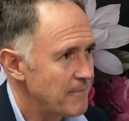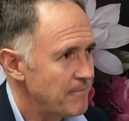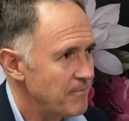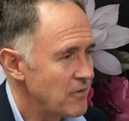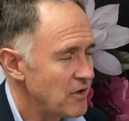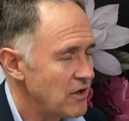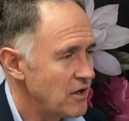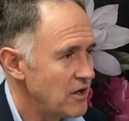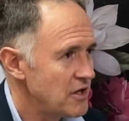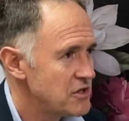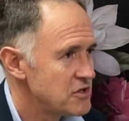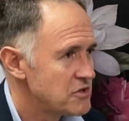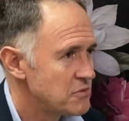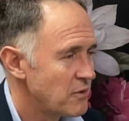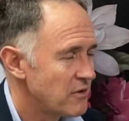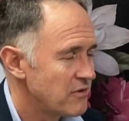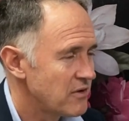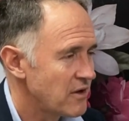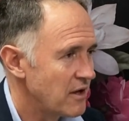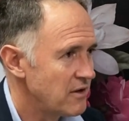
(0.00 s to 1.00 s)
He's
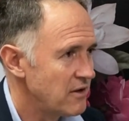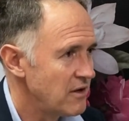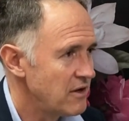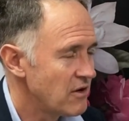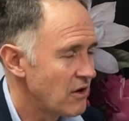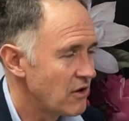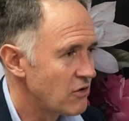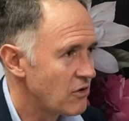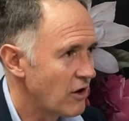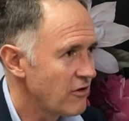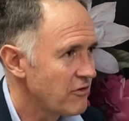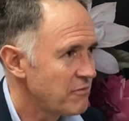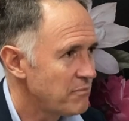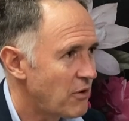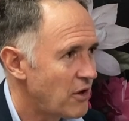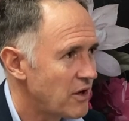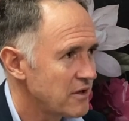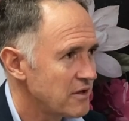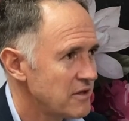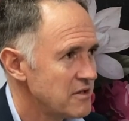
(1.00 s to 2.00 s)
with Cadena Growth
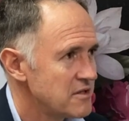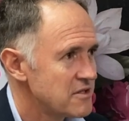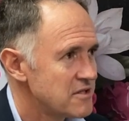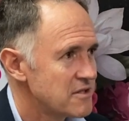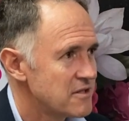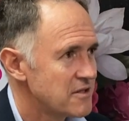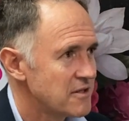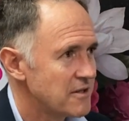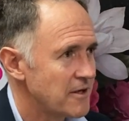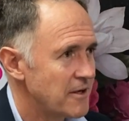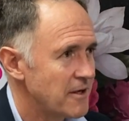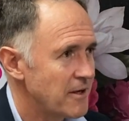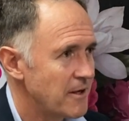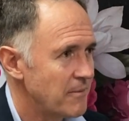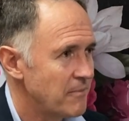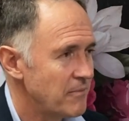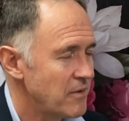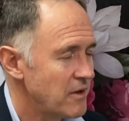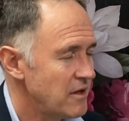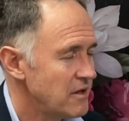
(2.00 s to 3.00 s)
Partners.
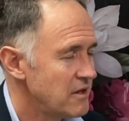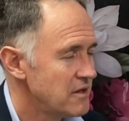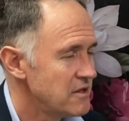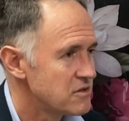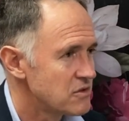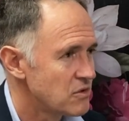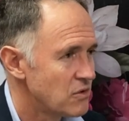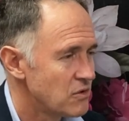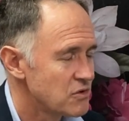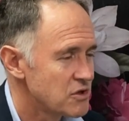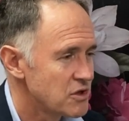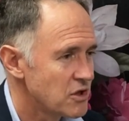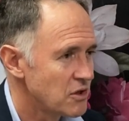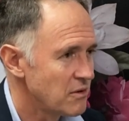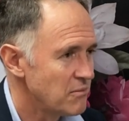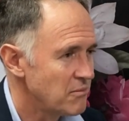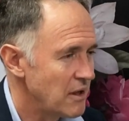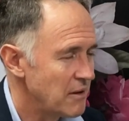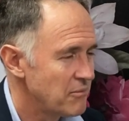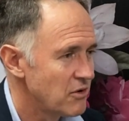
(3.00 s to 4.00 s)
He's also a
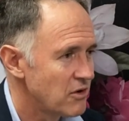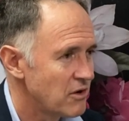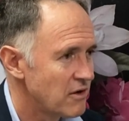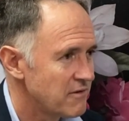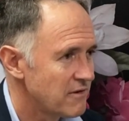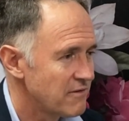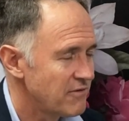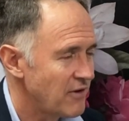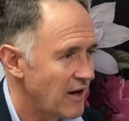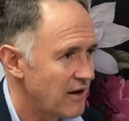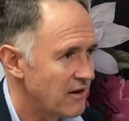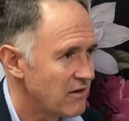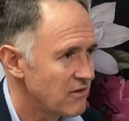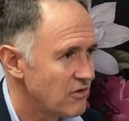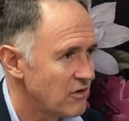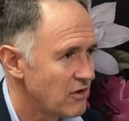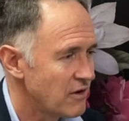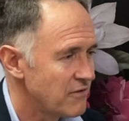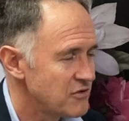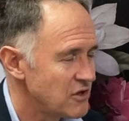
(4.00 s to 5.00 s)
member of the
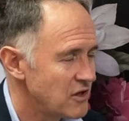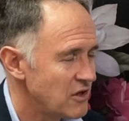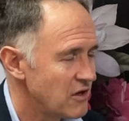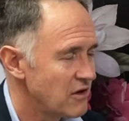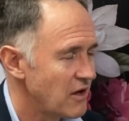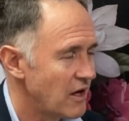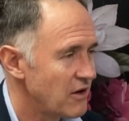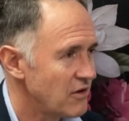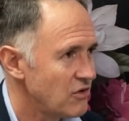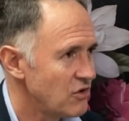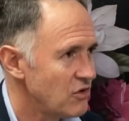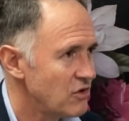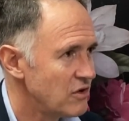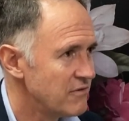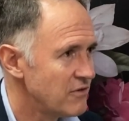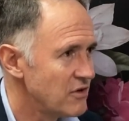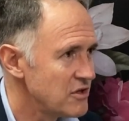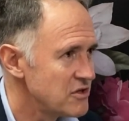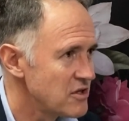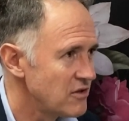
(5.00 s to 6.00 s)
faculty of Singularity
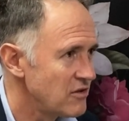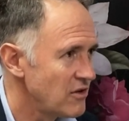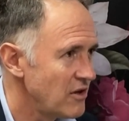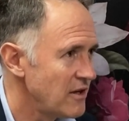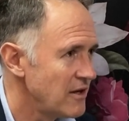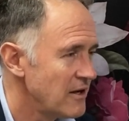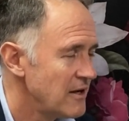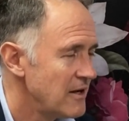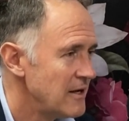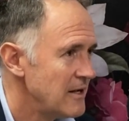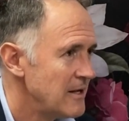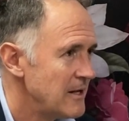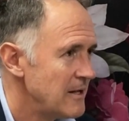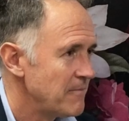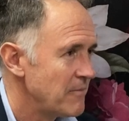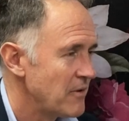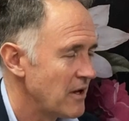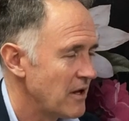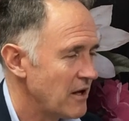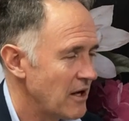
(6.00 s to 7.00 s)
University.
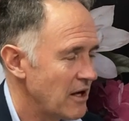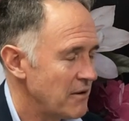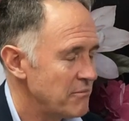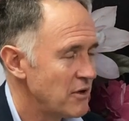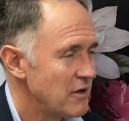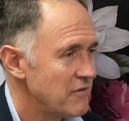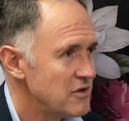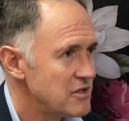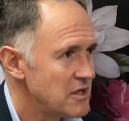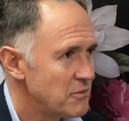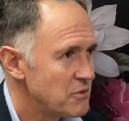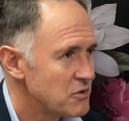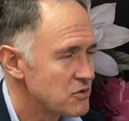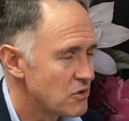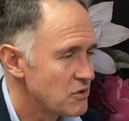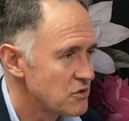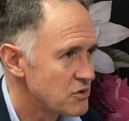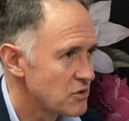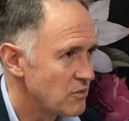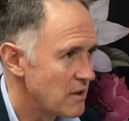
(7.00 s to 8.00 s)
And previously he was
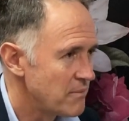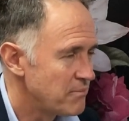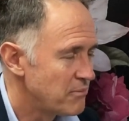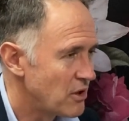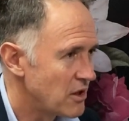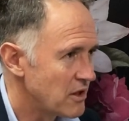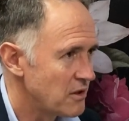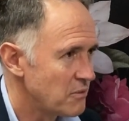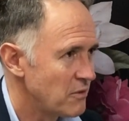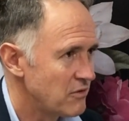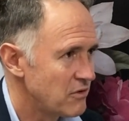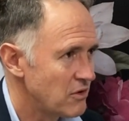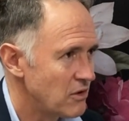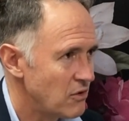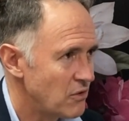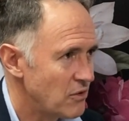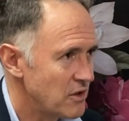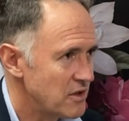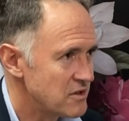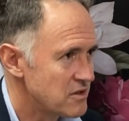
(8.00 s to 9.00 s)
also a partner with
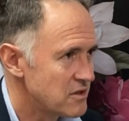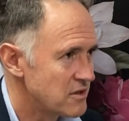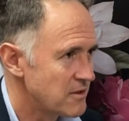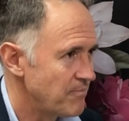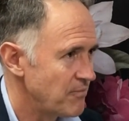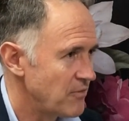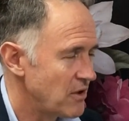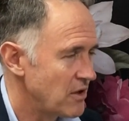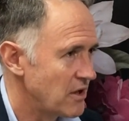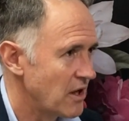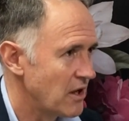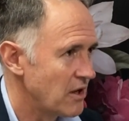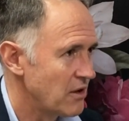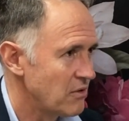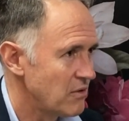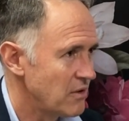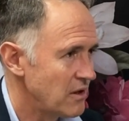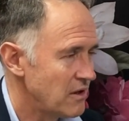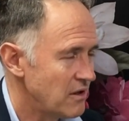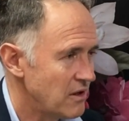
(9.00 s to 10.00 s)
Deloitte, you know,
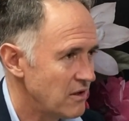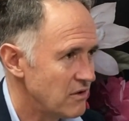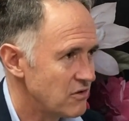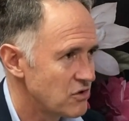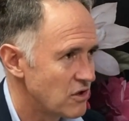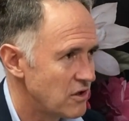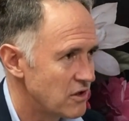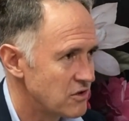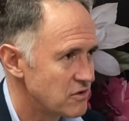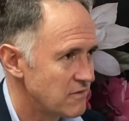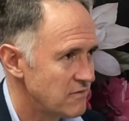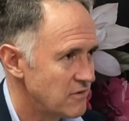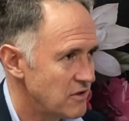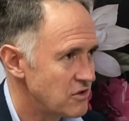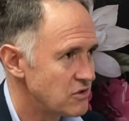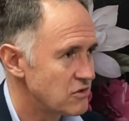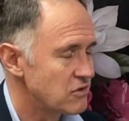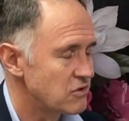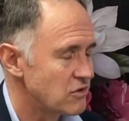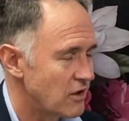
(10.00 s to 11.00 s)
in charge of
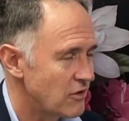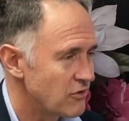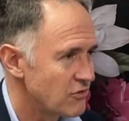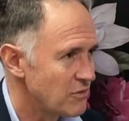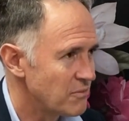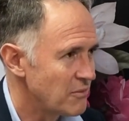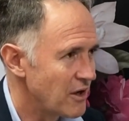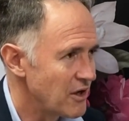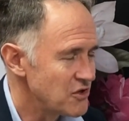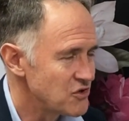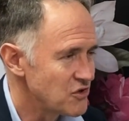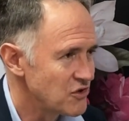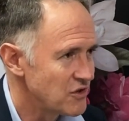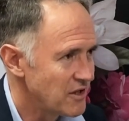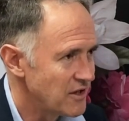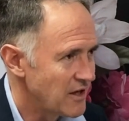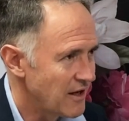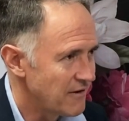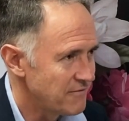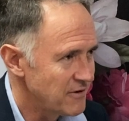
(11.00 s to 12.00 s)
digital transformation
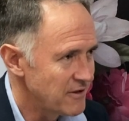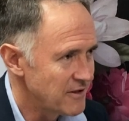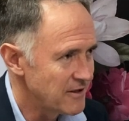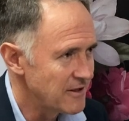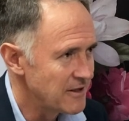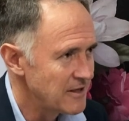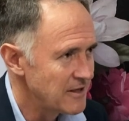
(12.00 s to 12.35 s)
in Africa.